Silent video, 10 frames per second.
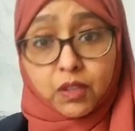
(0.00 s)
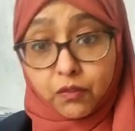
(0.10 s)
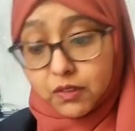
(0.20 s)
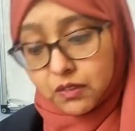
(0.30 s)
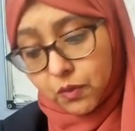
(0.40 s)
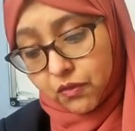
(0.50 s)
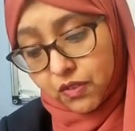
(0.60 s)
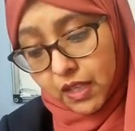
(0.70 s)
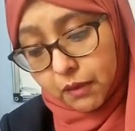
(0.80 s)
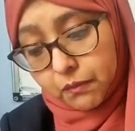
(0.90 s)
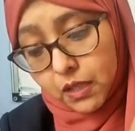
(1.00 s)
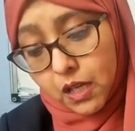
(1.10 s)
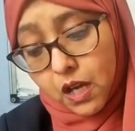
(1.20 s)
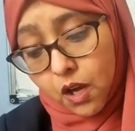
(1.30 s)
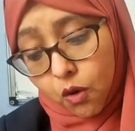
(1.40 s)
I've got something for them.
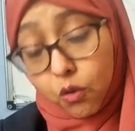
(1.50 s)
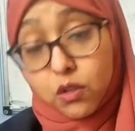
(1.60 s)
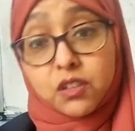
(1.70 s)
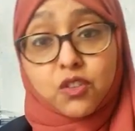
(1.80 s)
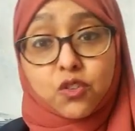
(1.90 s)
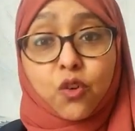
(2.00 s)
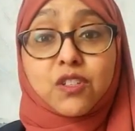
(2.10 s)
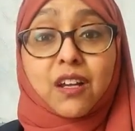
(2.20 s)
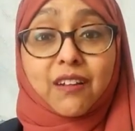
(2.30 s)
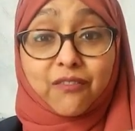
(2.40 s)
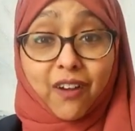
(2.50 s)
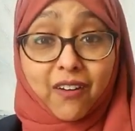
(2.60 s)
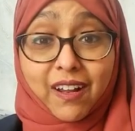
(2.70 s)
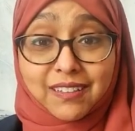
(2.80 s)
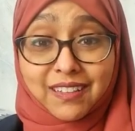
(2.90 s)
Also, Georgia,
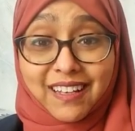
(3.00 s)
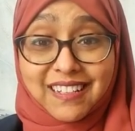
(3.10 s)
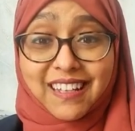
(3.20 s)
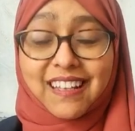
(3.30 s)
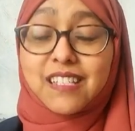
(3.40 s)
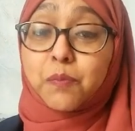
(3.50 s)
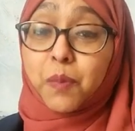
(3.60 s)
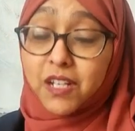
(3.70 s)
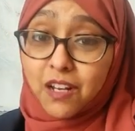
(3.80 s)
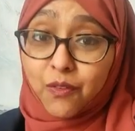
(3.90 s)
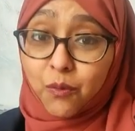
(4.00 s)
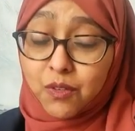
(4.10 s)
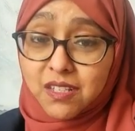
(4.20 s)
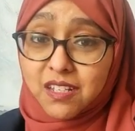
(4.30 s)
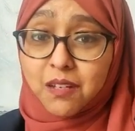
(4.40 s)
very exciting, especially if you
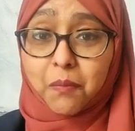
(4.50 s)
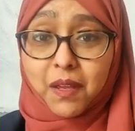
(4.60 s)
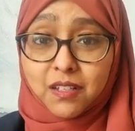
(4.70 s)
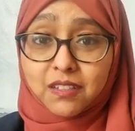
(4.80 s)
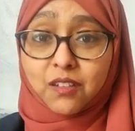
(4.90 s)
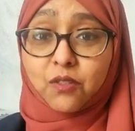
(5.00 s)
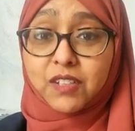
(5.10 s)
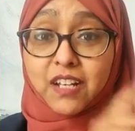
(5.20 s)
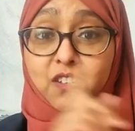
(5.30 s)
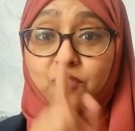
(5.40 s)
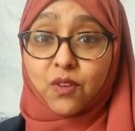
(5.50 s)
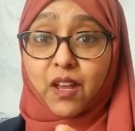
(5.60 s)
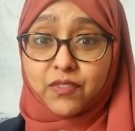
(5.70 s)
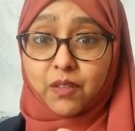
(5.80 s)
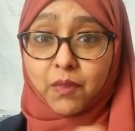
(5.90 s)
want to study medicine or dentistry. I
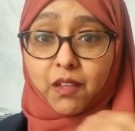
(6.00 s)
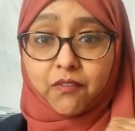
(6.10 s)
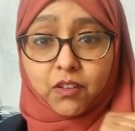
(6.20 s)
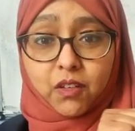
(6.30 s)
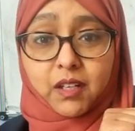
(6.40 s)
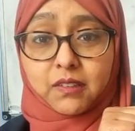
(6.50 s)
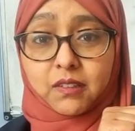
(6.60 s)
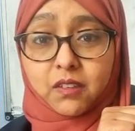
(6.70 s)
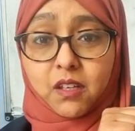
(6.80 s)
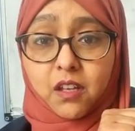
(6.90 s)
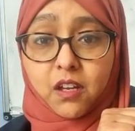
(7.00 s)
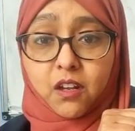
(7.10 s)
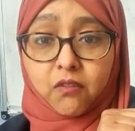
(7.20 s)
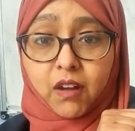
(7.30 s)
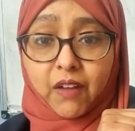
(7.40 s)
have something for you guys.
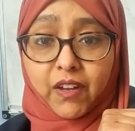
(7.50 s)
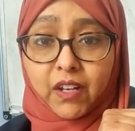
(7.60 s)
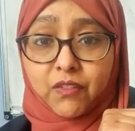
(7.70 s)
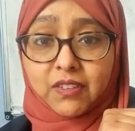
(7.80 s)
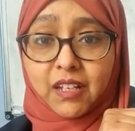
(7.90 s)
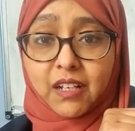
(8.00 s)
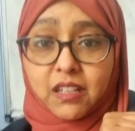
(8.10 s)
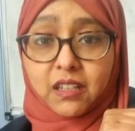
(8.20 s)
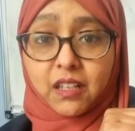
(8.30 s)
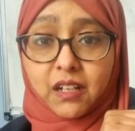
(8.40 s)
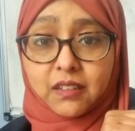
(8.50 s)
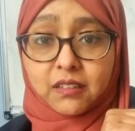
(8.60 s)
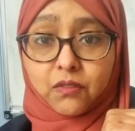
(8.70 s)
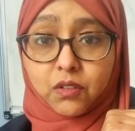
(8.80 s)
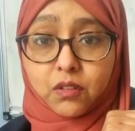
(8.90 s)
Right, have any of you said anything?
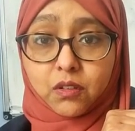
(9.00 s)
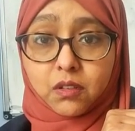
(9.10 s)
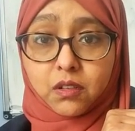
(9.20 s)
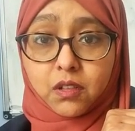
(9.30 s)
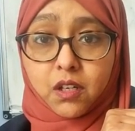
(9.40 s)
Let's have a look.